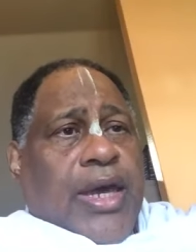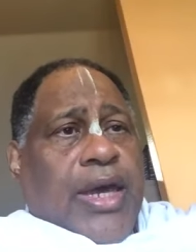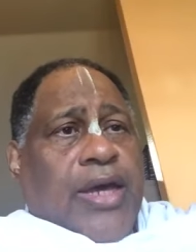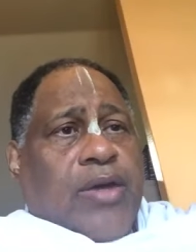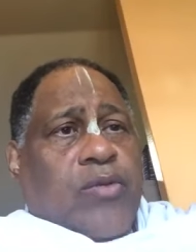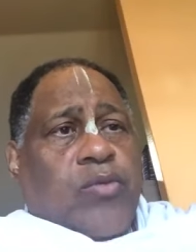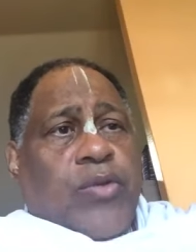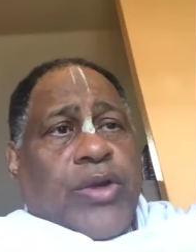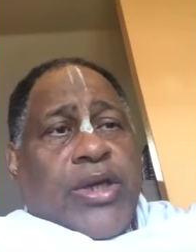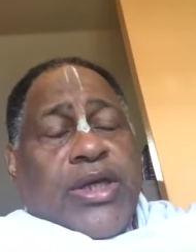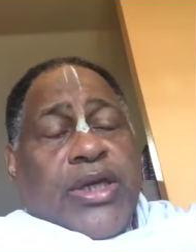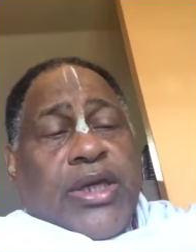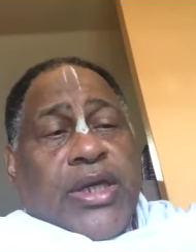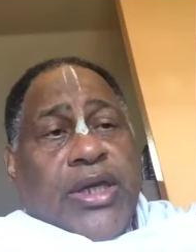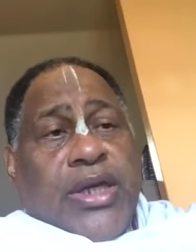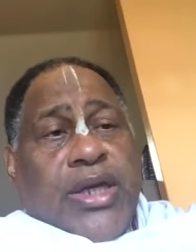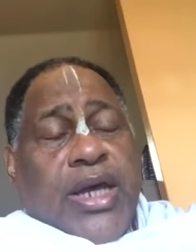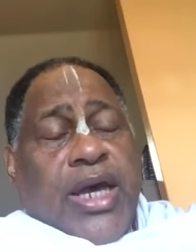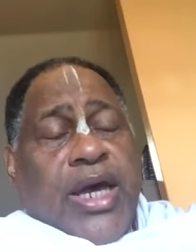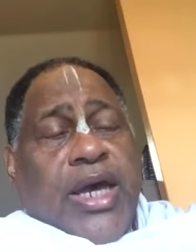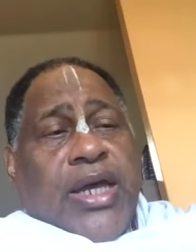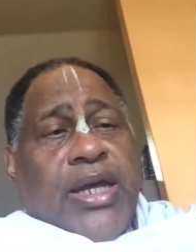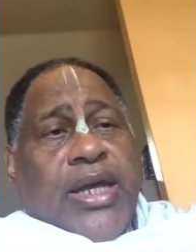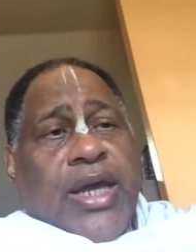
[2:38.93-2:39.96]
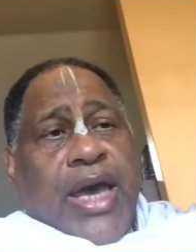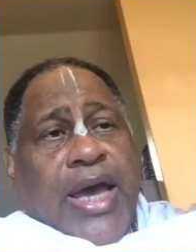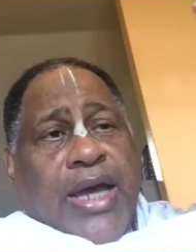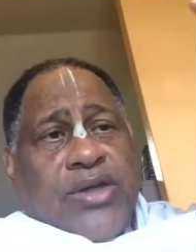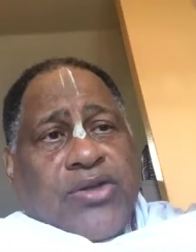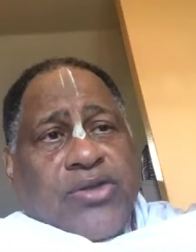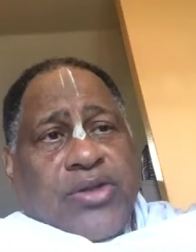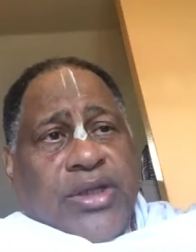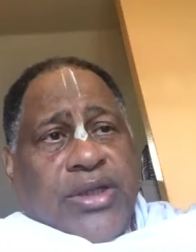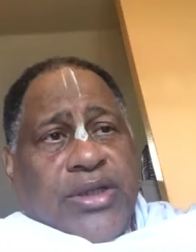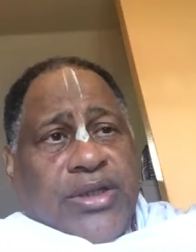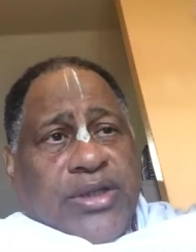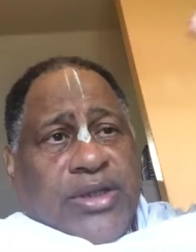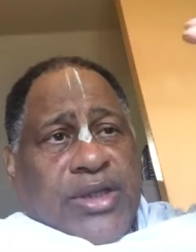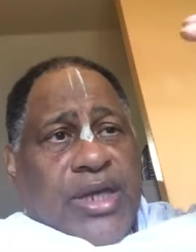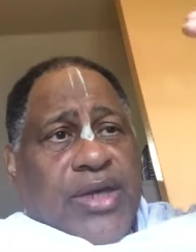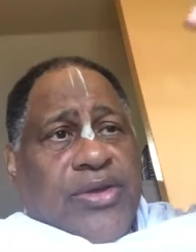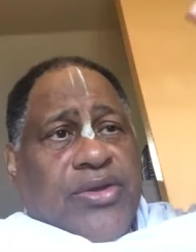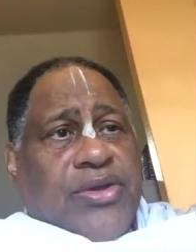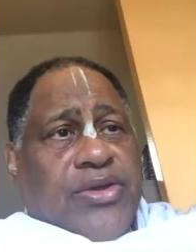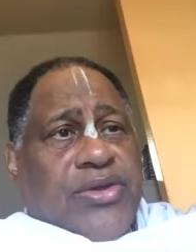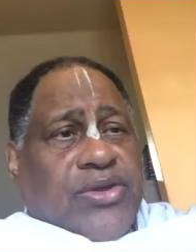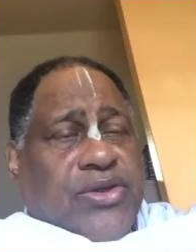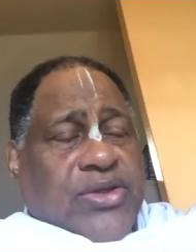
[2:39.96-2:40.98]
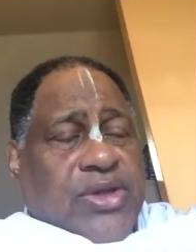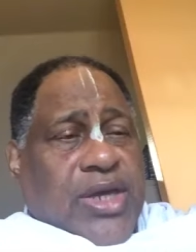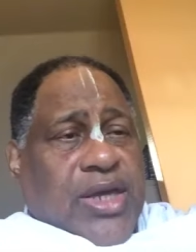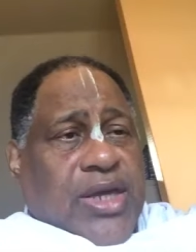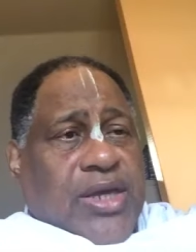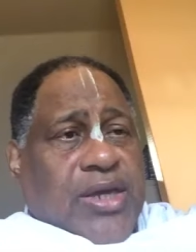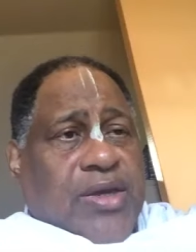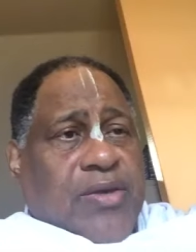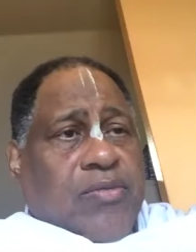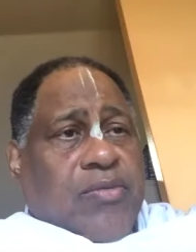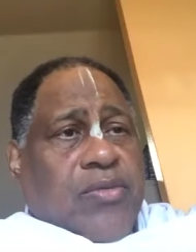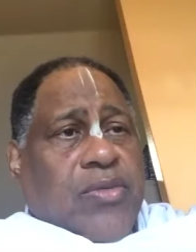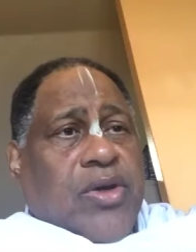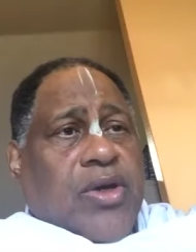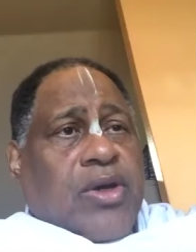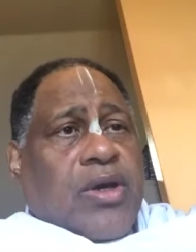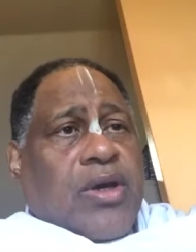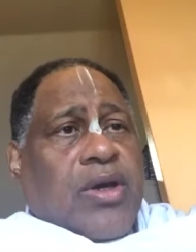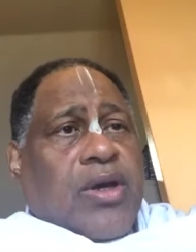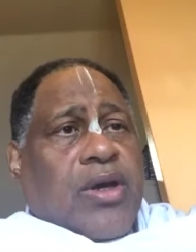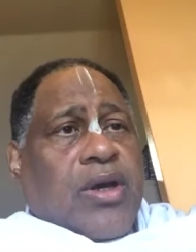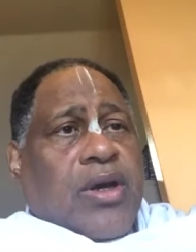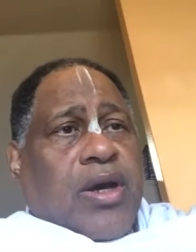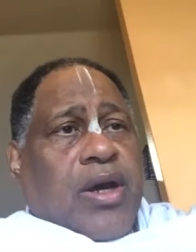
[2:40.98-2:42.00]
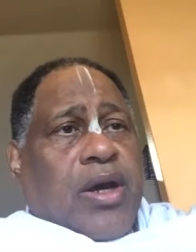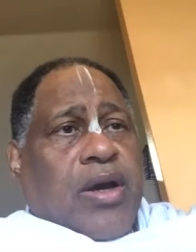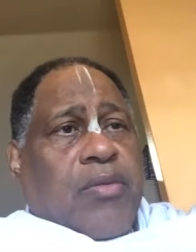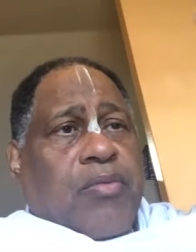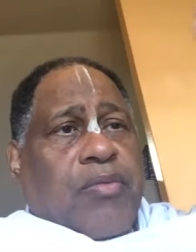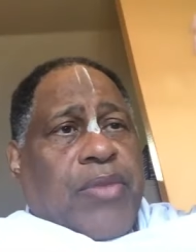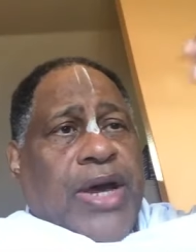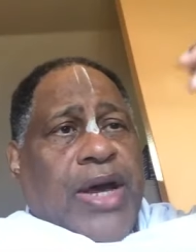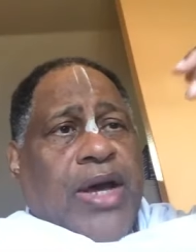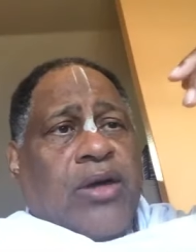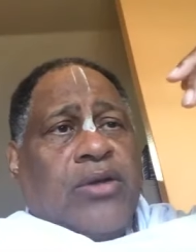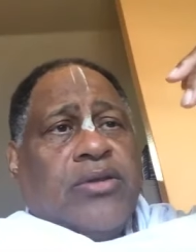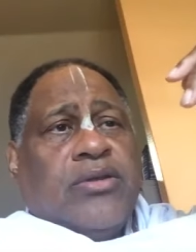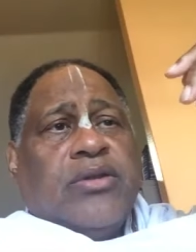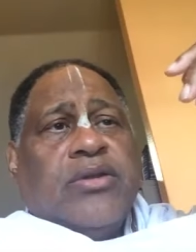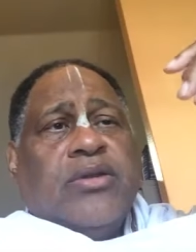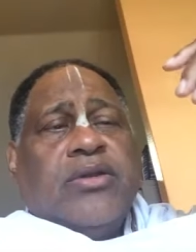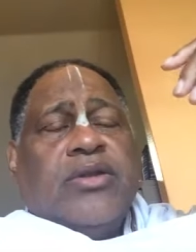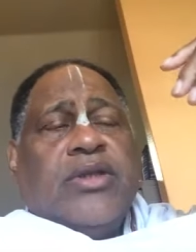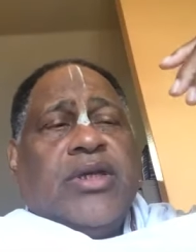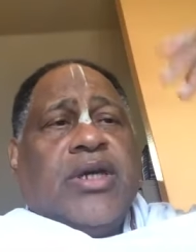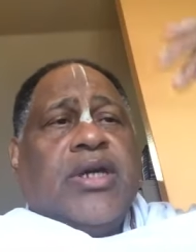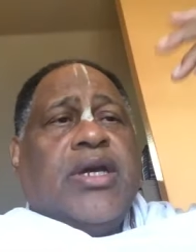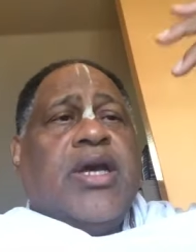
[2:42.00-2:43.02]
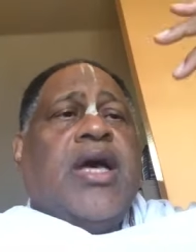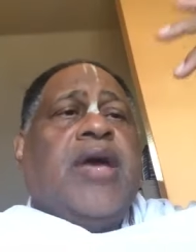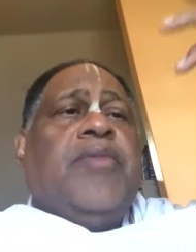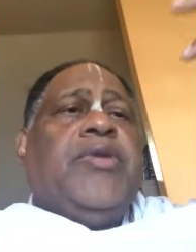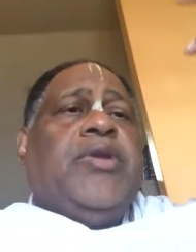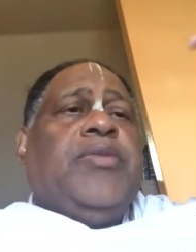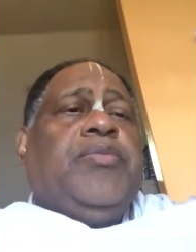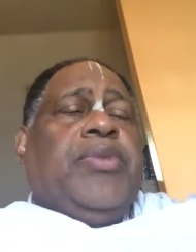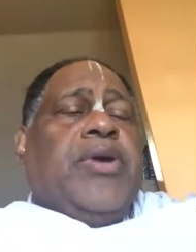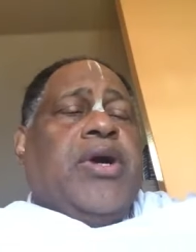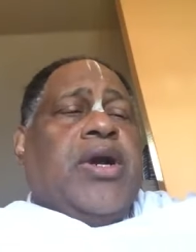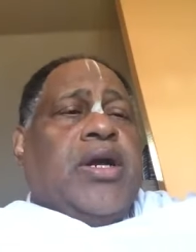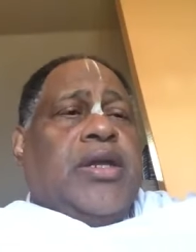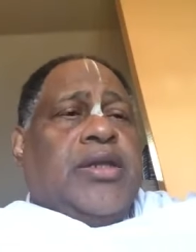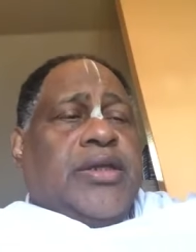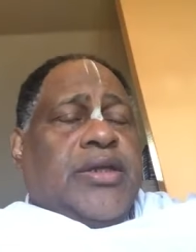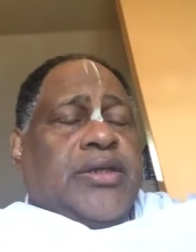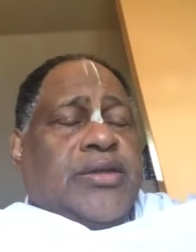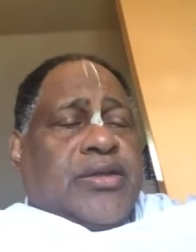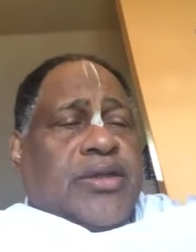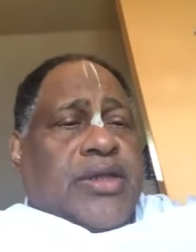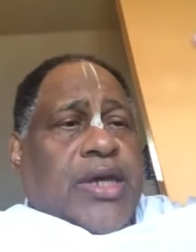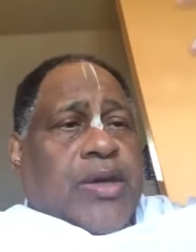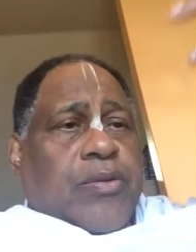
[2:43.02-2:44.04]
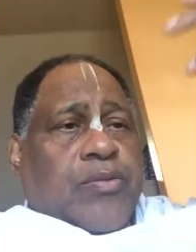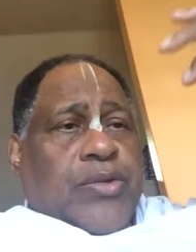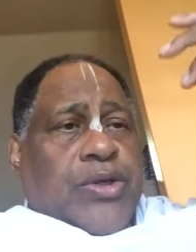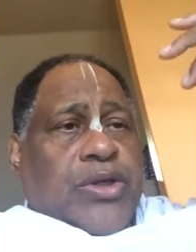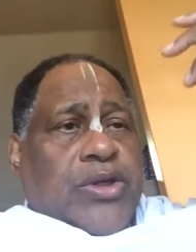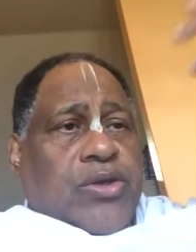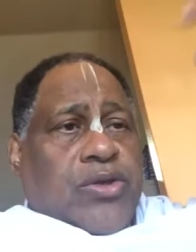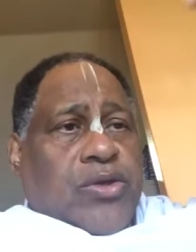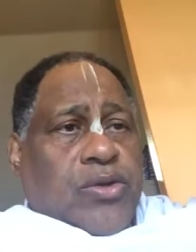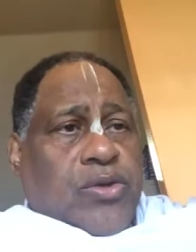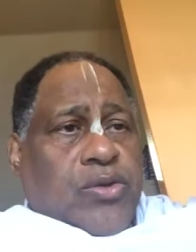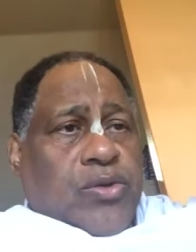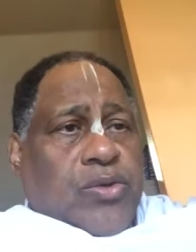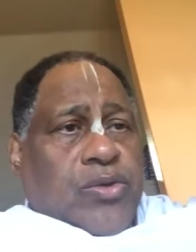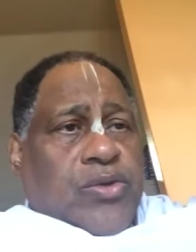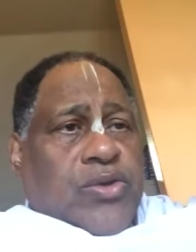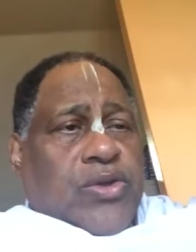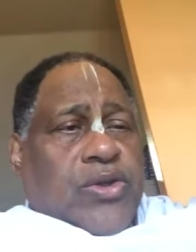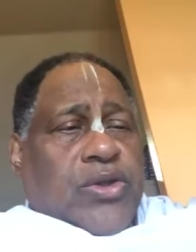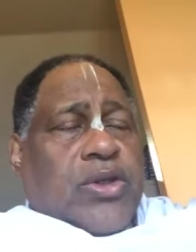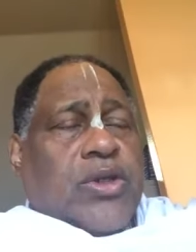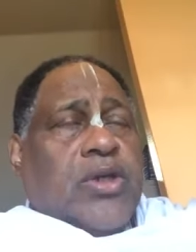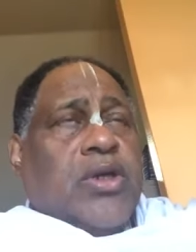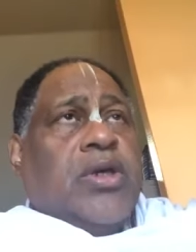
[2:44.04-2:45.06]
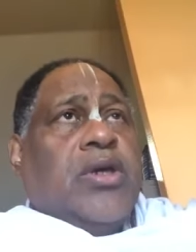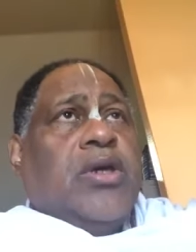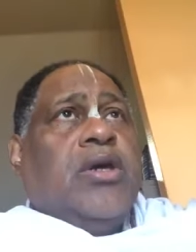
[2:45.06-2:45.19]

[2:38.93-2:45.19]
And we cannot actually say the same about the common parlance that we use